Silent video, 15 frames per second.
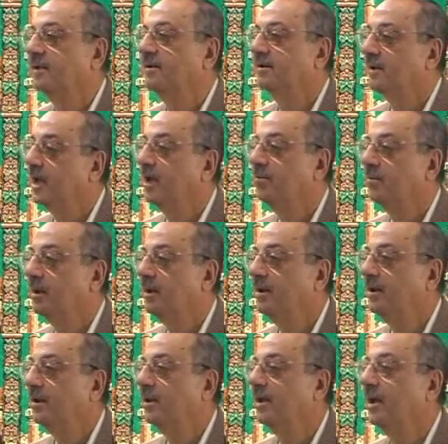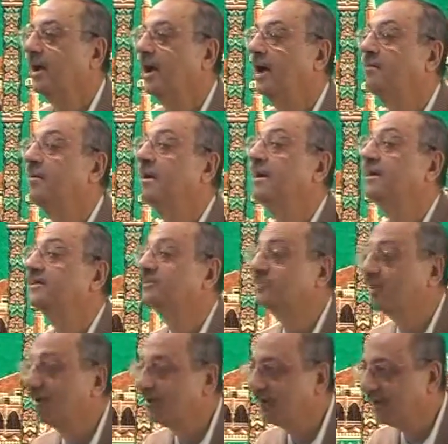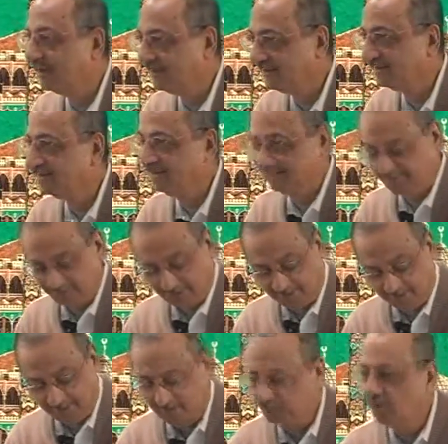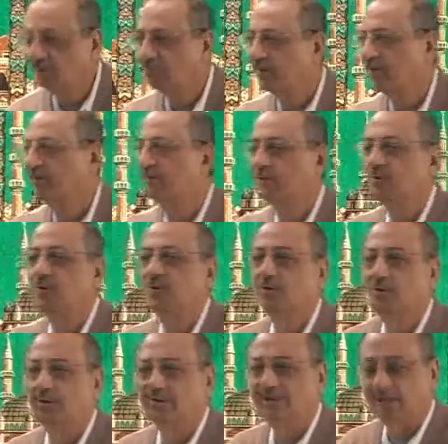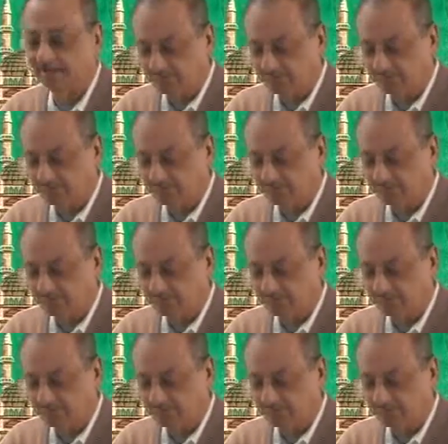na'mal amalan salihan. Okay. Don't worry, we don't go in that